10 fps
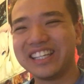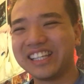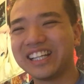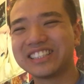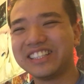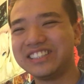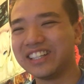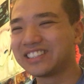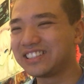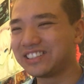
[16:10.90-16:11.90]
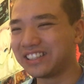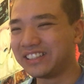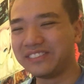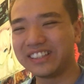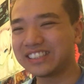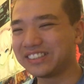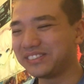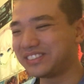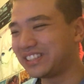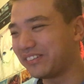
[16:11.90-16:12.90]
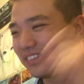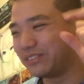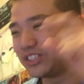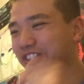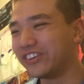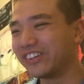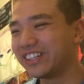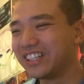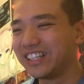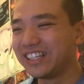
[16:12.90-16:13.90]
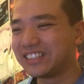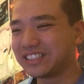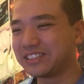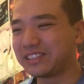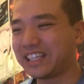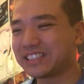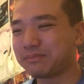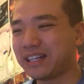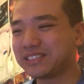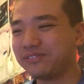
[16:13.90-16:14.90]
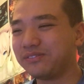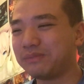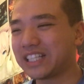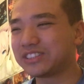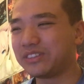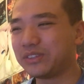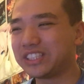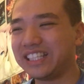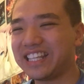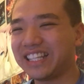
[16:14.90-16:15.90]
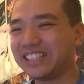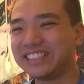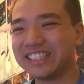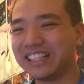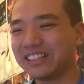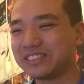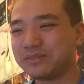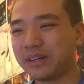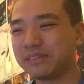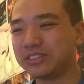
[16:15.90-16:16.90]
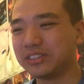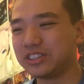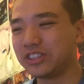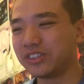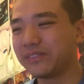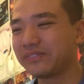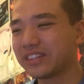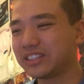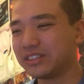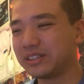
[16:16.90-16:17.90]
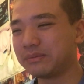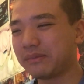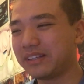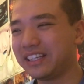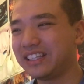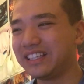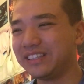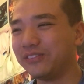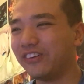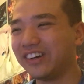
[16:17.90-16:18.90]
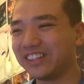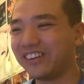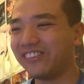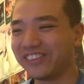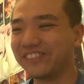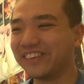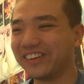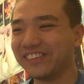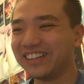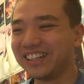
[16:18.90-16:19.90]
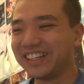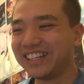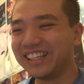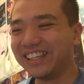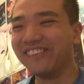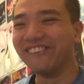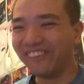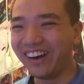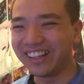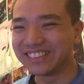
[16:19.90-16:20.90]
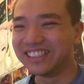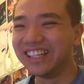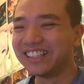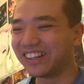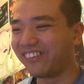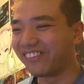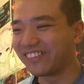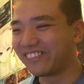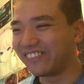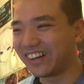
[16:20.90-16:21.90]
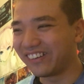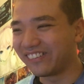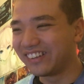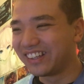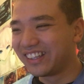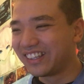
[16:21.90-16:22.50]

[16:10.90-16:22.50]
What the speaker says: Because he did a bit of chore just to get by some battery, which in the end he did not probably do it properly. He won the Holy Grail. He won the Holy Grail.